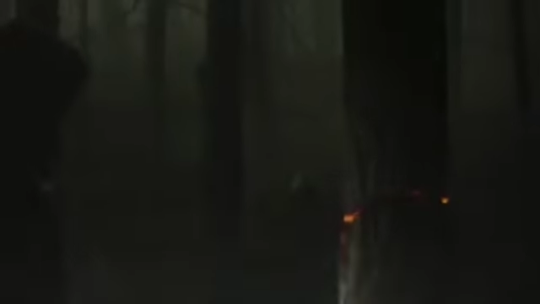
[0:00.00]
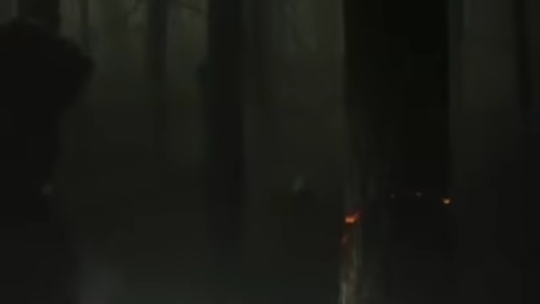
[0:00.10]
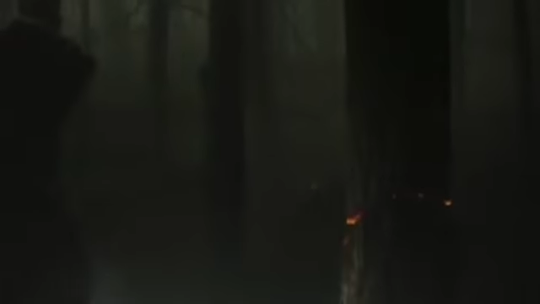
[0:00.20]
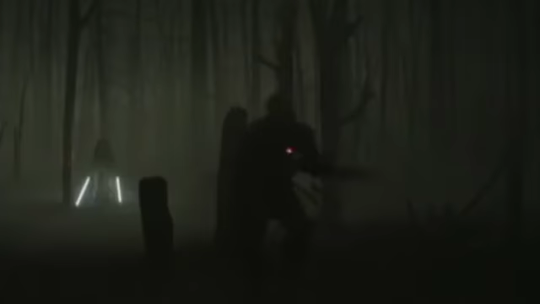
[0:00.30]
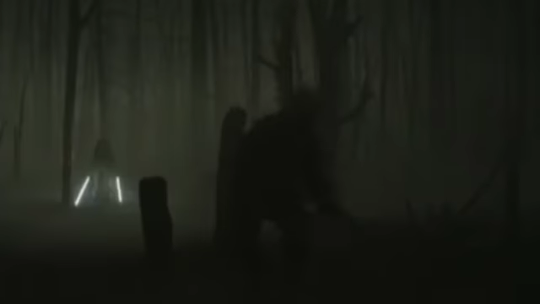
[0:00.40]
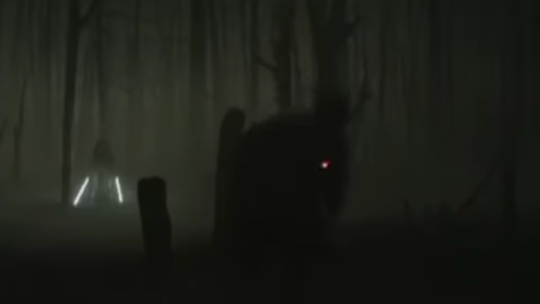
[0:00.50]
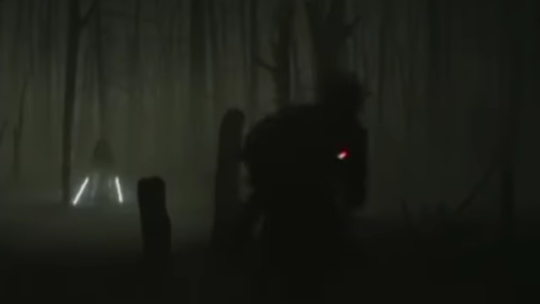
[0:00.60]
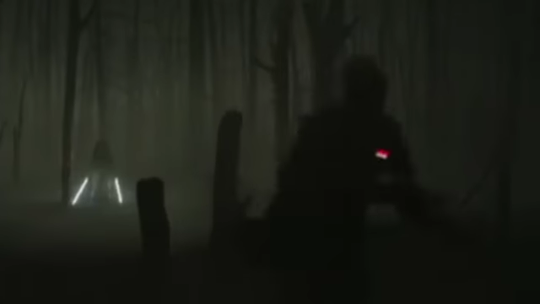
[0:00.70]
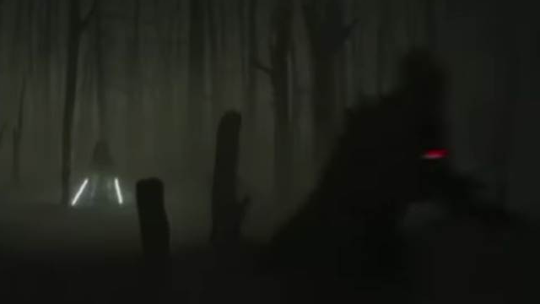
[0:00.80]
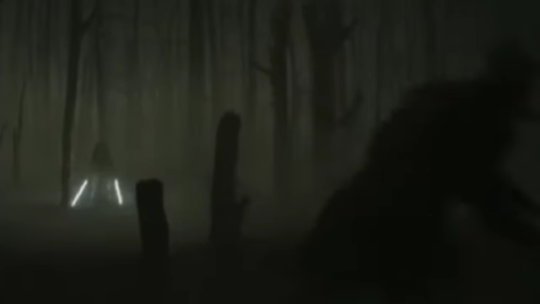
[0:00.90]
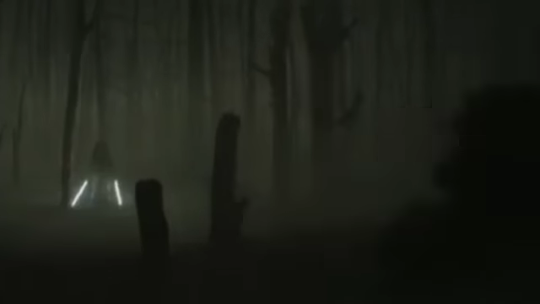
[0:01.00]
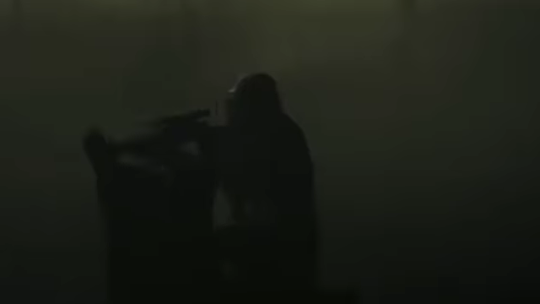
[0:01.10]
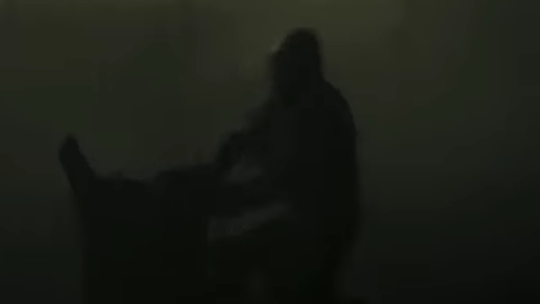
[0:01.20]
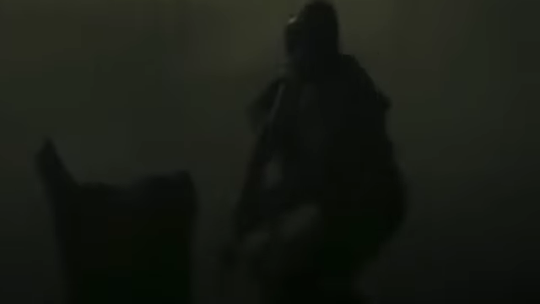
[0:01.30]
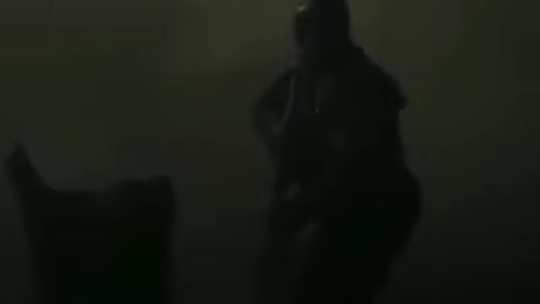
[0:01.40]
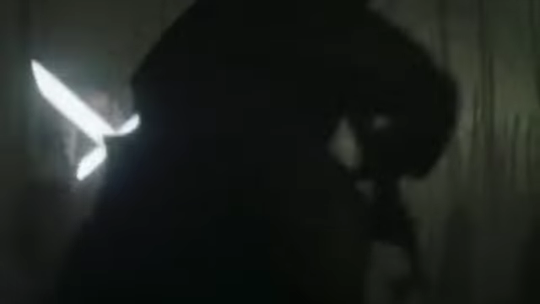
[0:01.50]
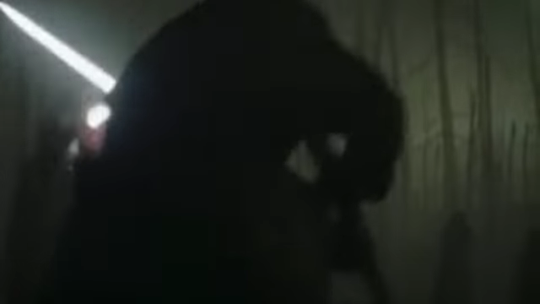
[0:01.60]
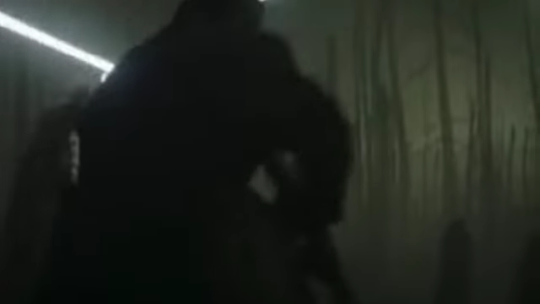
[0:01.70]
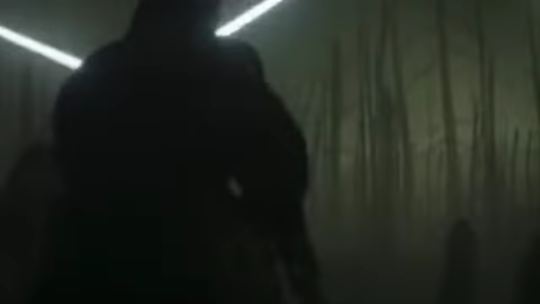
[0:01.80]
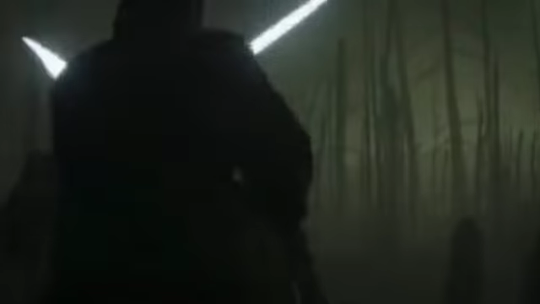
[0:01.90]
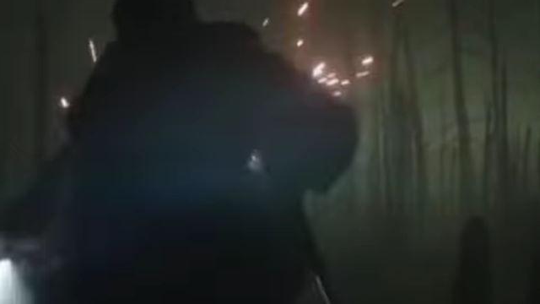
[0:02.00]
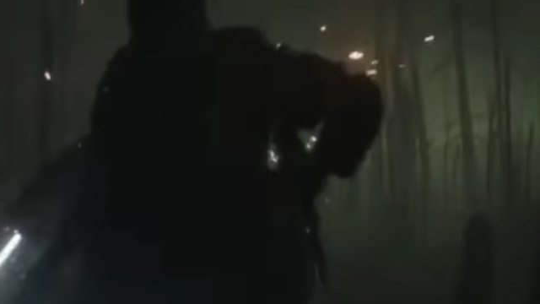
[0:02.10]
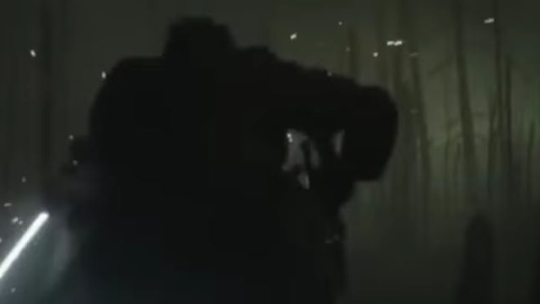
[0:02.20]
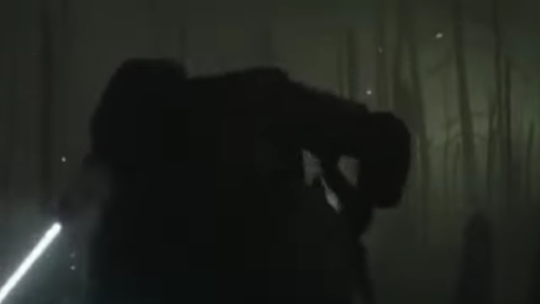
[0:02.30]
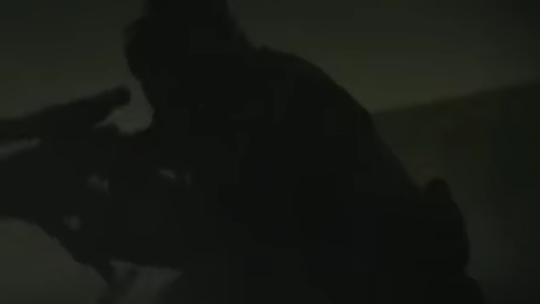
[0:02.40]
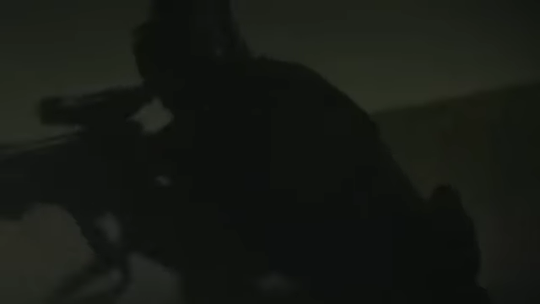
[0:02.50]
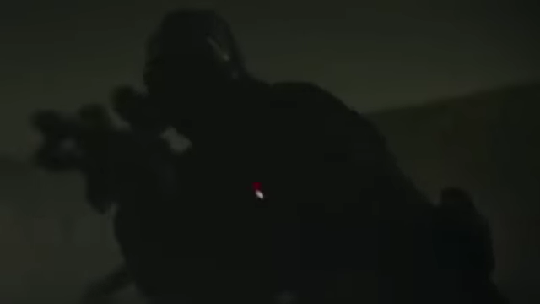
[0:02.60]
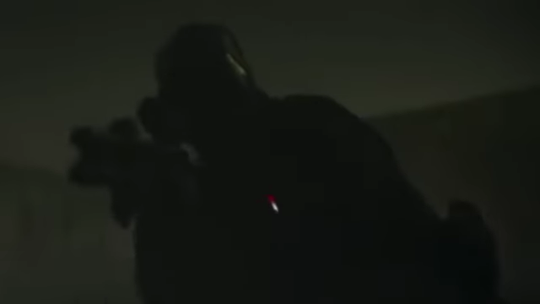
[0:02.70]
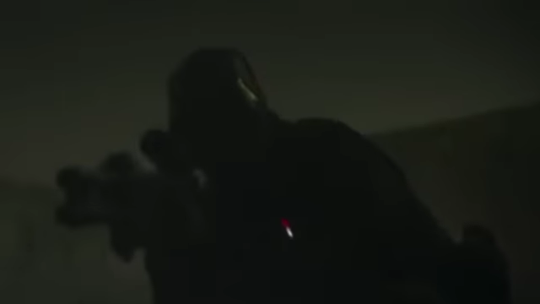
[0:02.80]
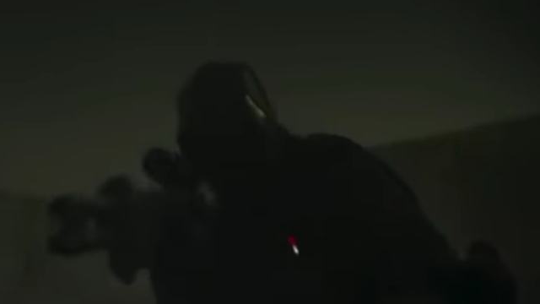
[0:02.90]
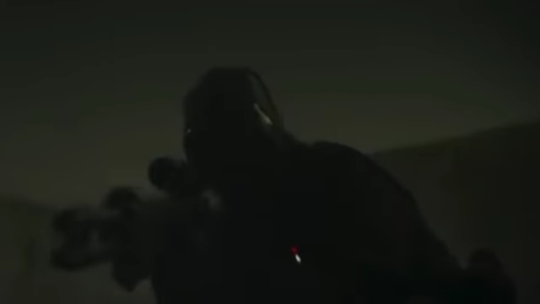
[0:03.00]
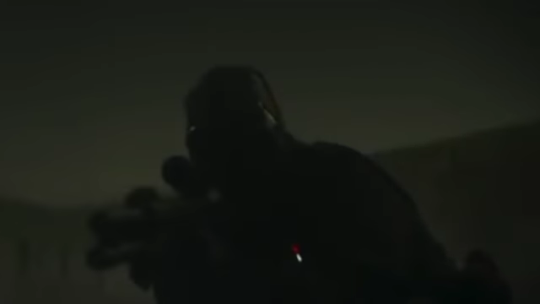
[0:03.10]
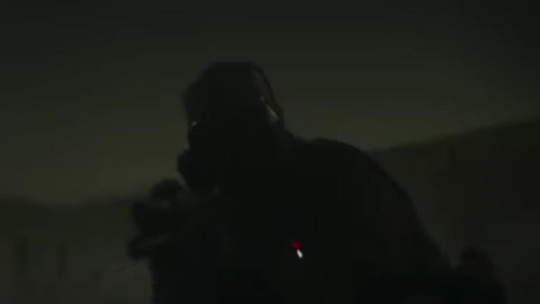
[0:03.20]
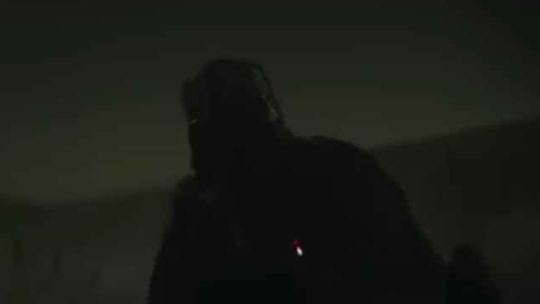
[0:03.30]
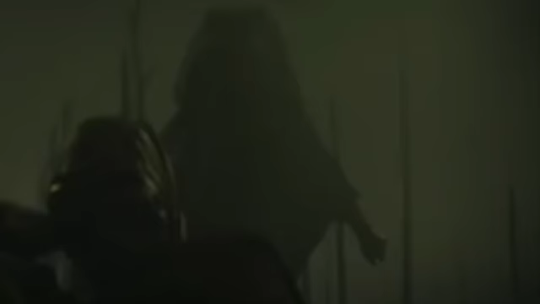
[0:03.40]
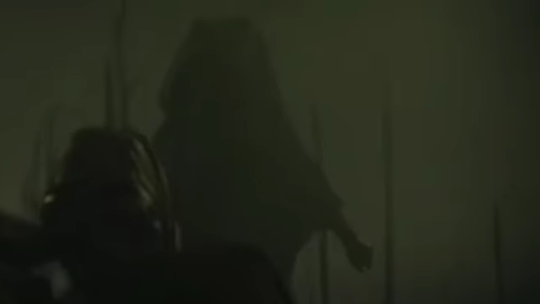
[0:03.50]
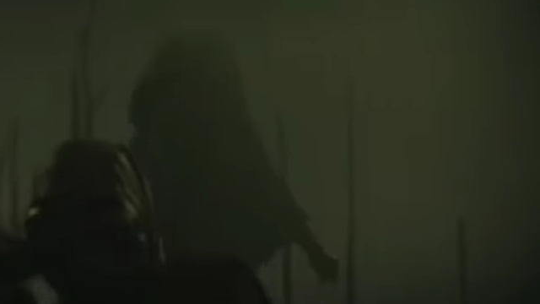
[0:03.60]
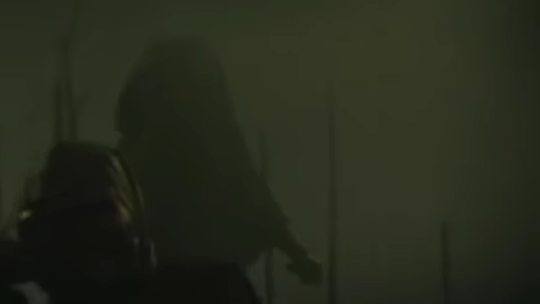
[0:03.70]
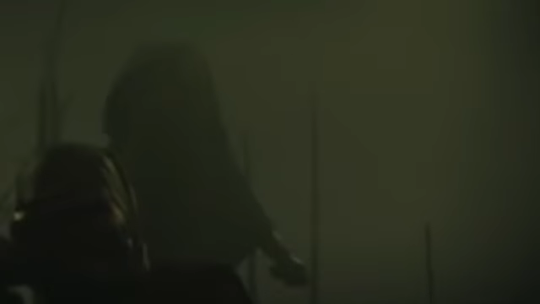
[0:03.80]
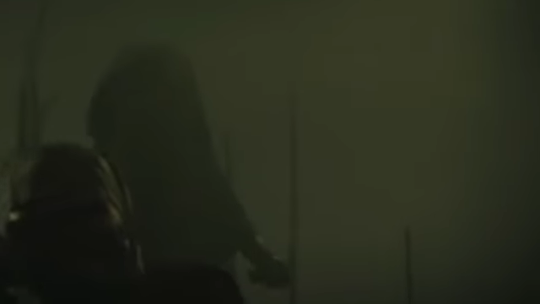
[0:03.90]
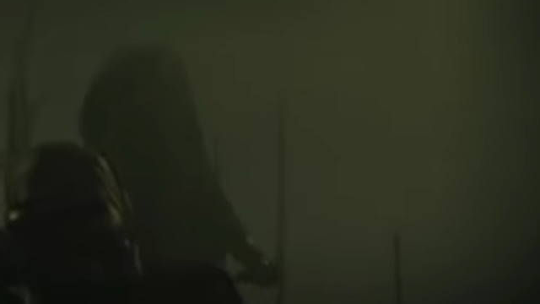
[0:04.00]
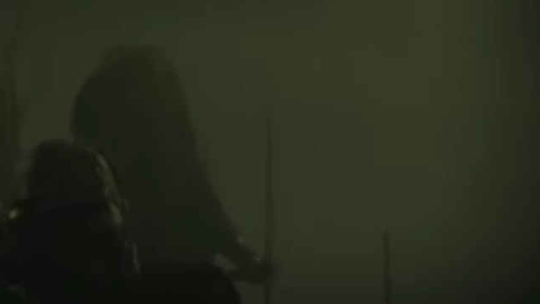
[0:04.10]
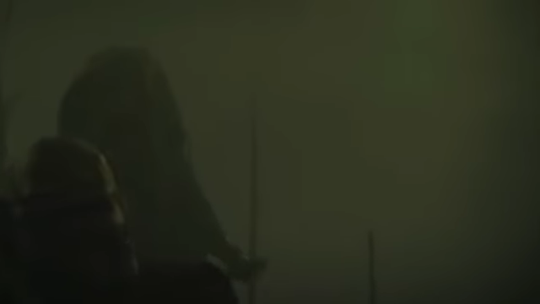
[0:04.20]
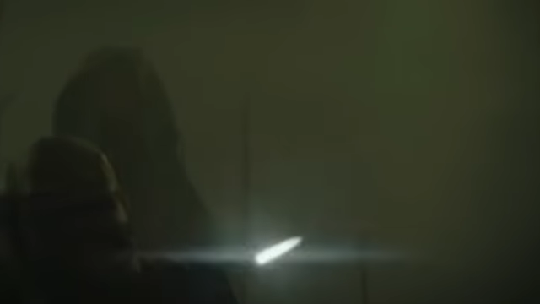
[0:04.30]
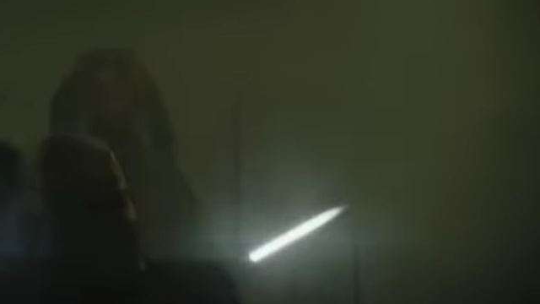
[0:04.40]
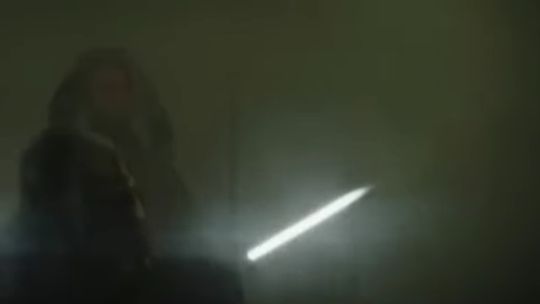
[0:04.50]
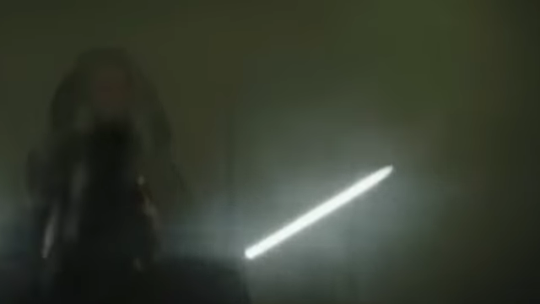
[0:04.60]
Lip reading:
[unreadable: no face in view]